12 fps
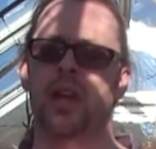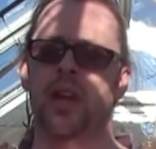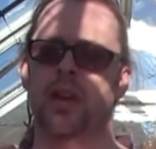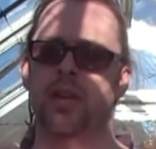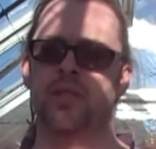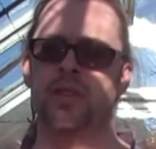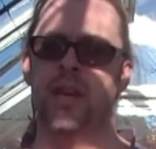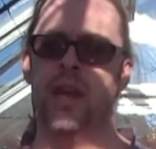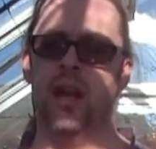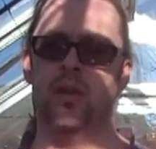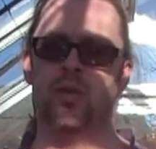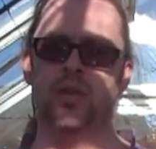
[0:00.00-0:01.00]
And obviously
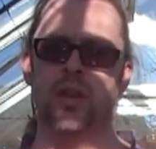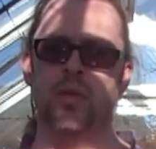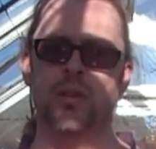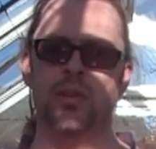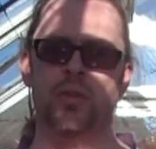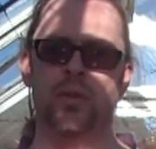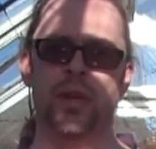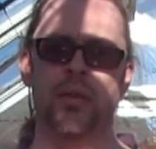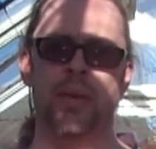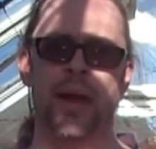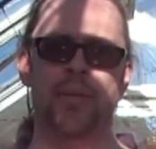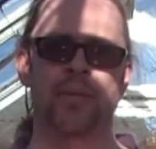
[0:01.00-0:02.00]
I'll also be talking
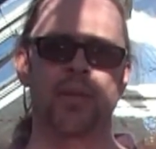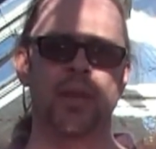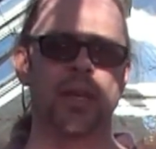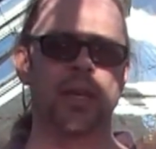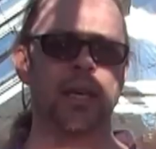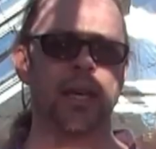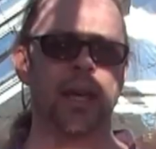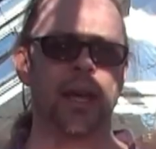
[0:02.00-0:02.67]
about the